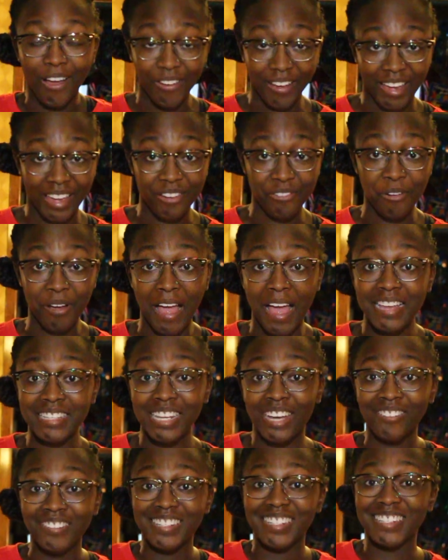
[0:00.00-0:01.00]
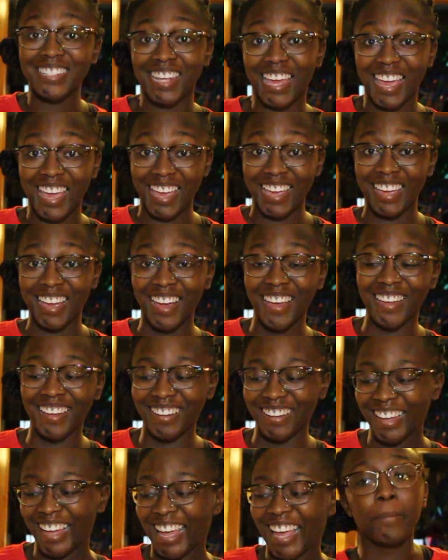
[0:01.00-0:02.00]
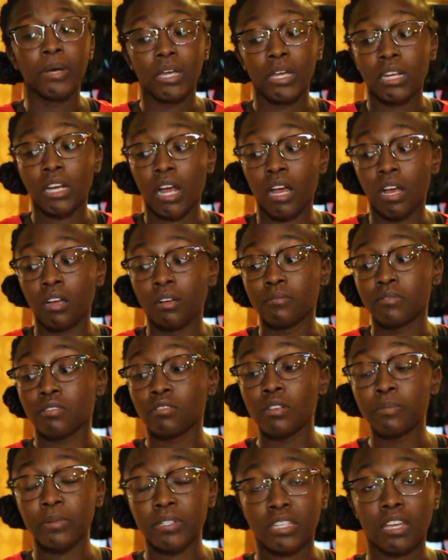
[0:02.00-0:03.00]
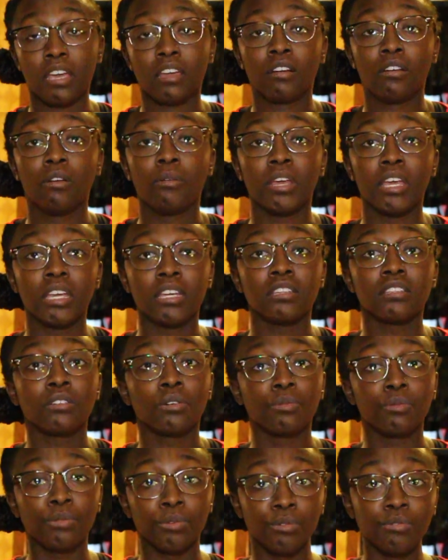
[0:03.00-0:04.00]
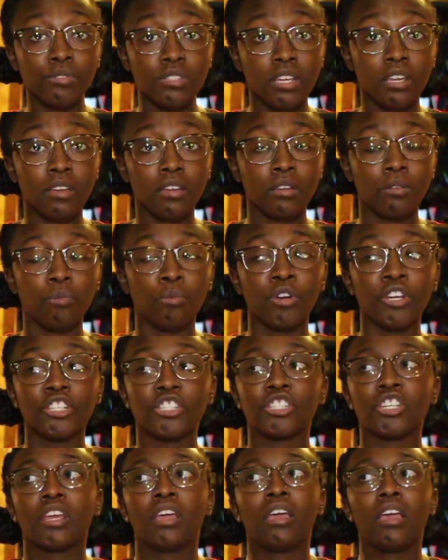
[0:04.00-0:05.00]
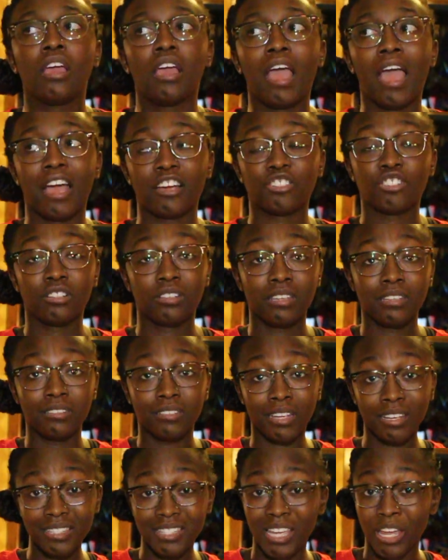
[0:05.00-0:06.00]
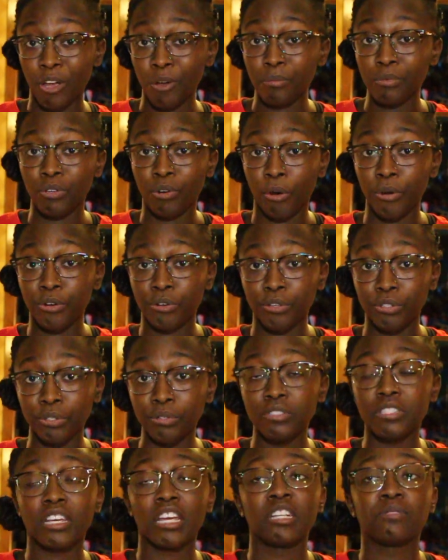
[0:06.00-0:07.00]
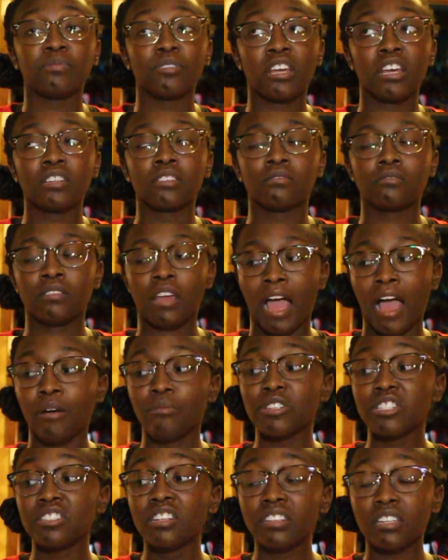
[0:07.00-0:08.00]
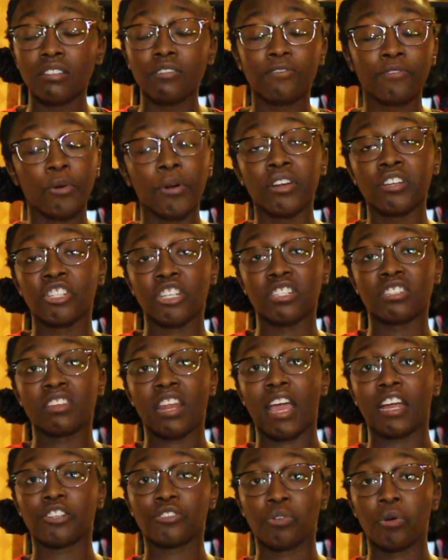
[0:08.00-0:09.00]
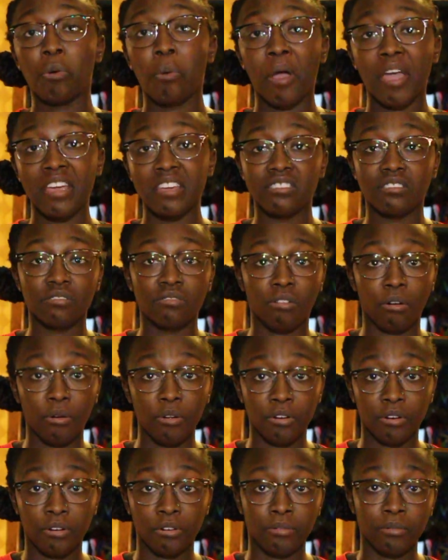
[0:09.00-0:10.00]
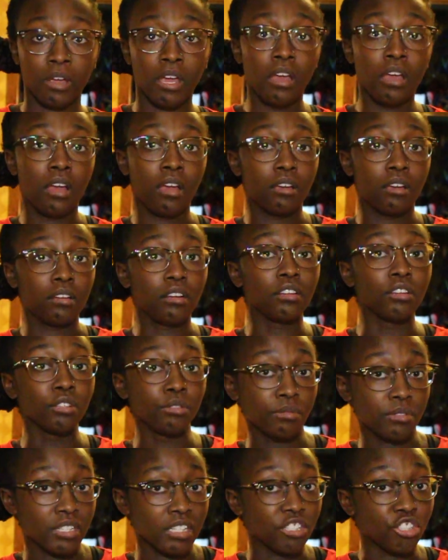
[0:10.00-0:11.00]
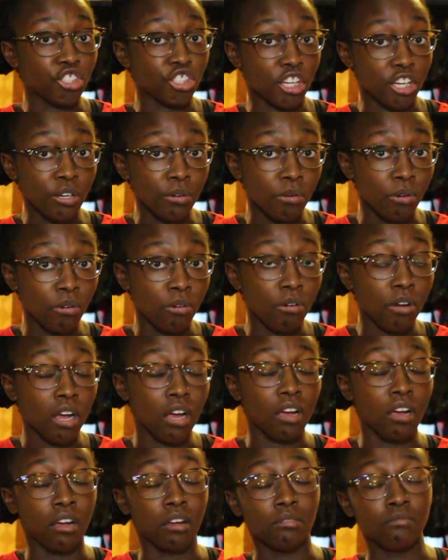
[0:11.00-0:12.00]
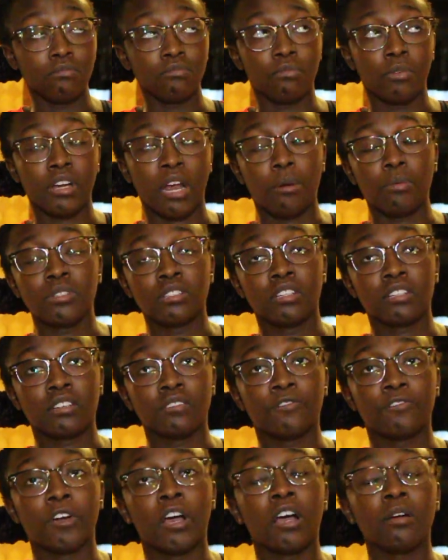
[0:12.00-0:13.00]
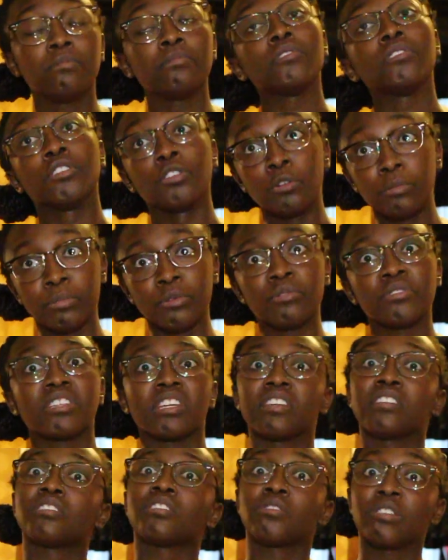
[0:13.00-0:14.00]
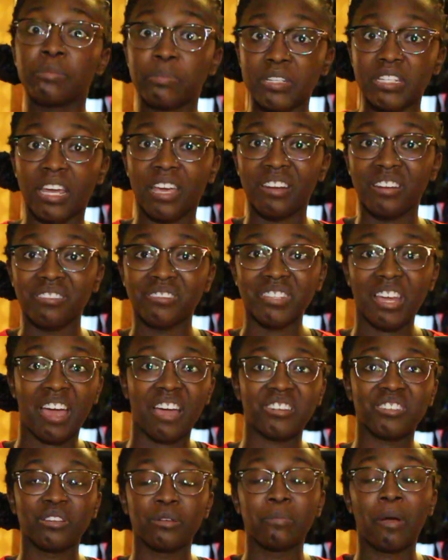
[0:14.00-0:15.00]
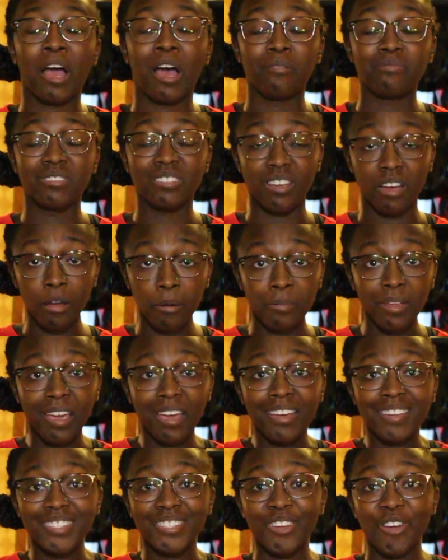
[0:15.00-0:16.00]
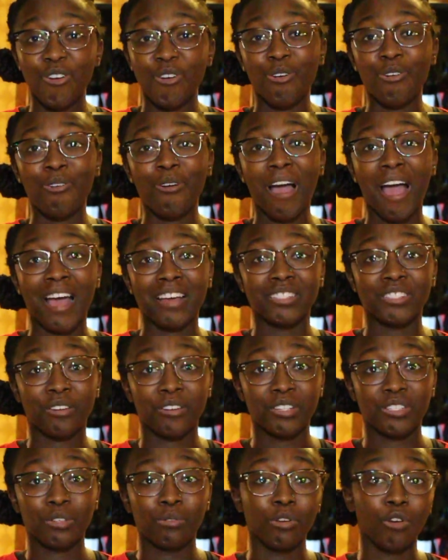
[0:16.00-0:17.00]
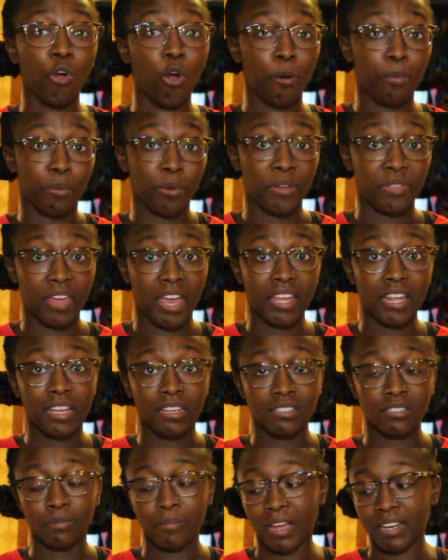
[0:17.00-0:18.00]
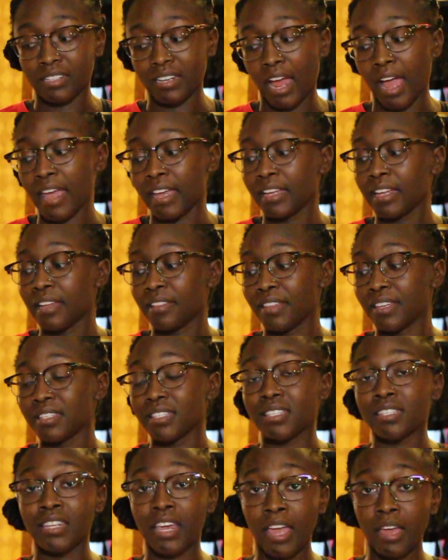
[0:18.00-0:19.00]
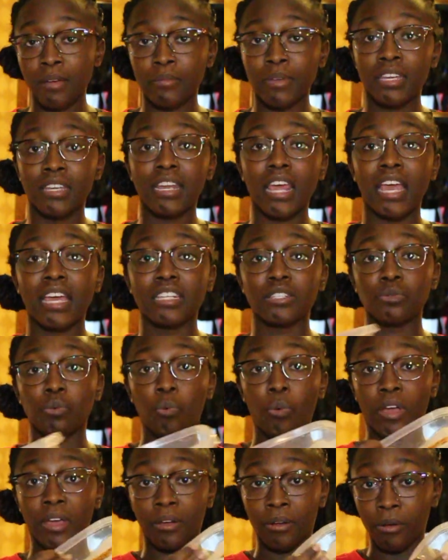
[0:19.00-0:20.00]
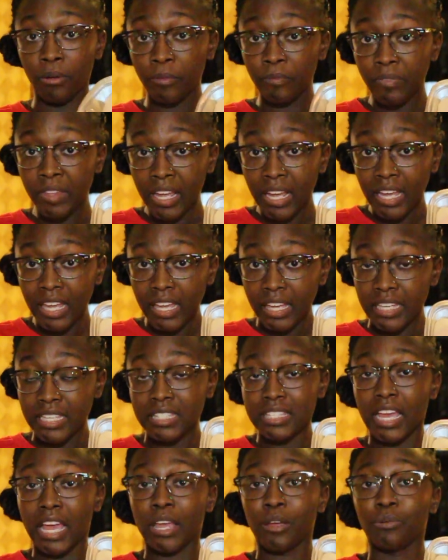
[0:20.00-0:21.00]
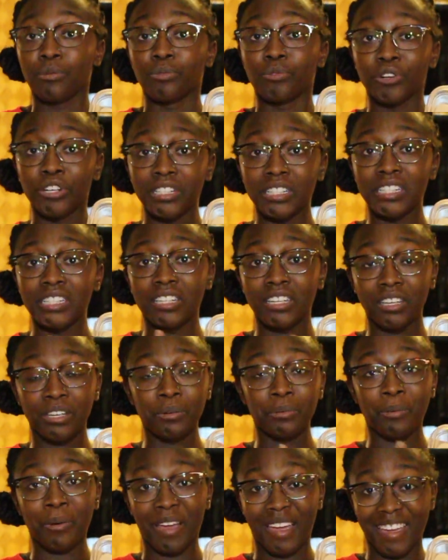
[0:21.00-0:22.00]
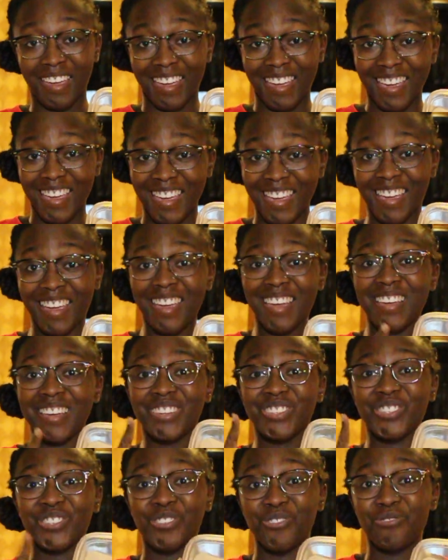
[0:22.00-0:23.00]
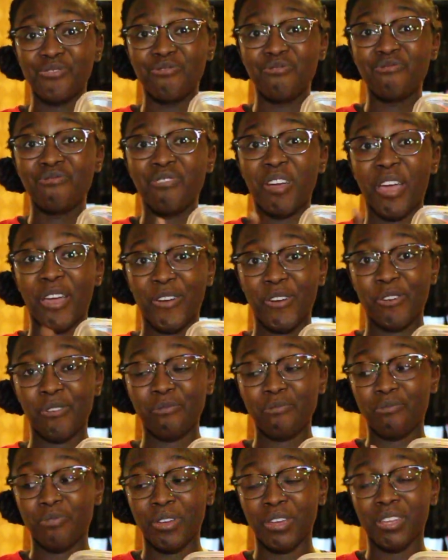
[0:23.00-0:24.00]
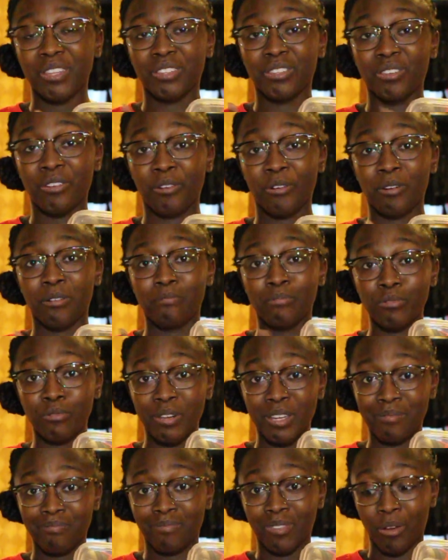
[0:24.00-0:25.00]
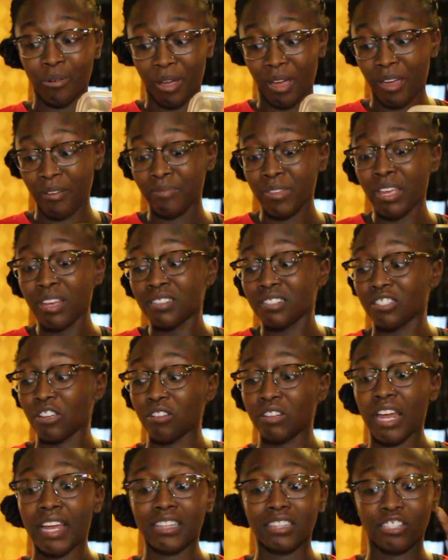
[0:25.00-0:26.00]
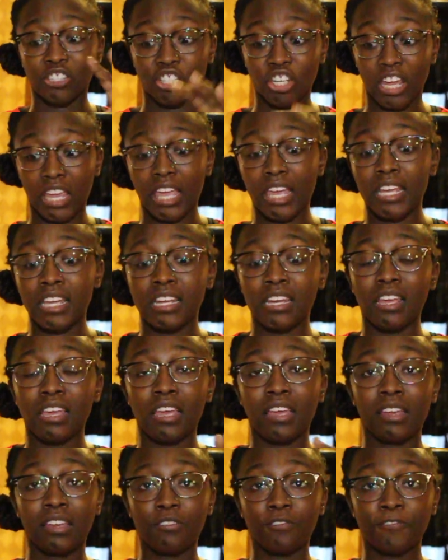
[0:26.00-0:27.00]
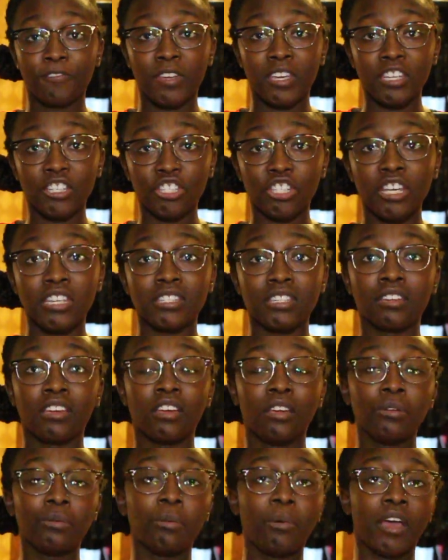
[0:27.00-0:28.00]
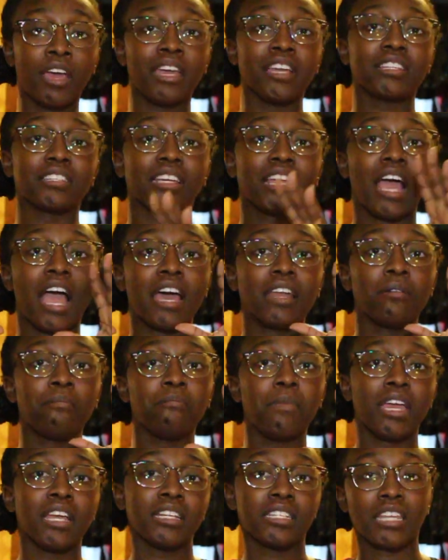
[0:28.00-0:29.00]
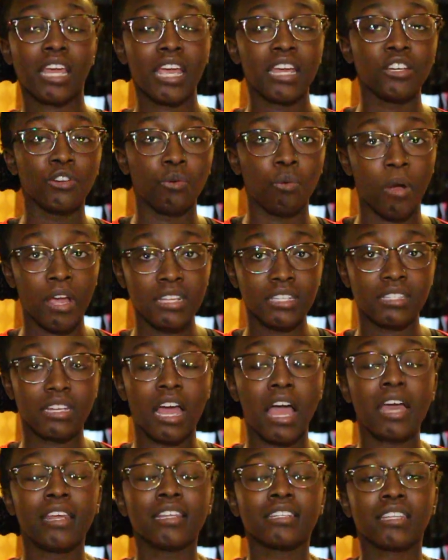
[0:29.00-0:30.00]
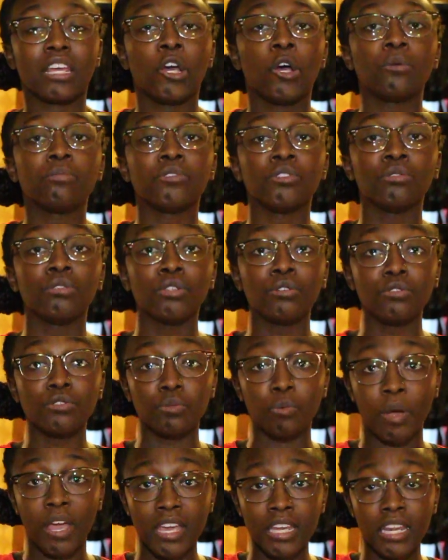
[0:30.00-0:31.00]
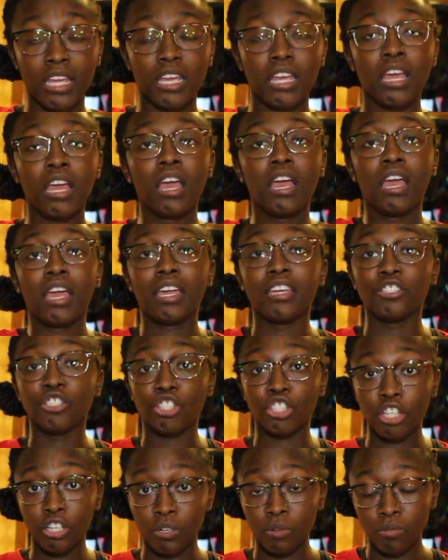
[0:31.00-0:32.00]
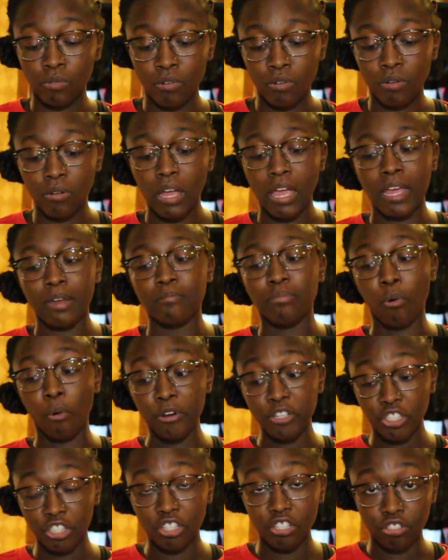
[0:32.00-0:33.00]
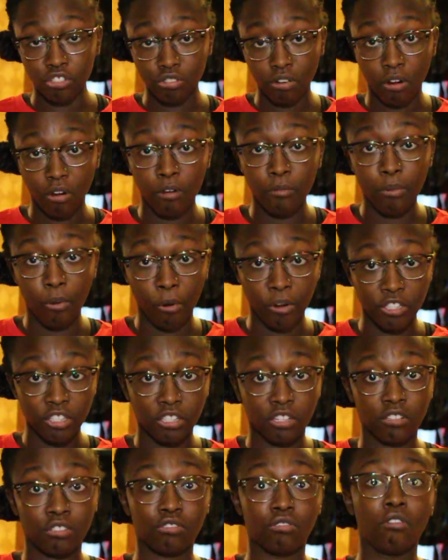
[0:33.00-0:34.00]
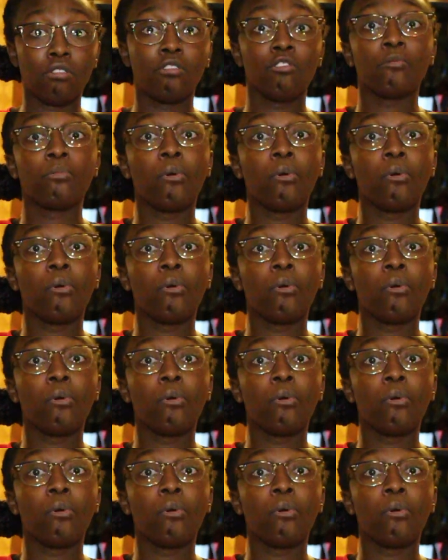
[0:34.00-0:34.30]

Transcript: okay, well as I was saying, but um, sweet potato is a root which actually does help grow your glutes, because because I was looking for just natural ways to grow your glutes in general. Um, when I was looking up Glute Boost, and sweet potatoes actually popped up, so I started to incorporate that into my diet. And then salmon as well is a really good way to help with your booty. Okay, so like the chicken and fish is a good way to kind of maintain your waistline and to help you lose weight in general. And portion control, portion control,